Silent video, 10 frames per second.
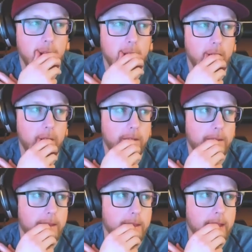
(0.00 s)
um
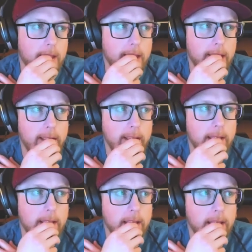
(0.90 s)

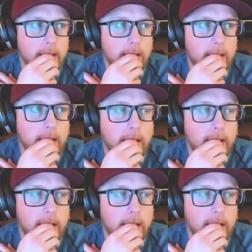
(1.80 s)
so,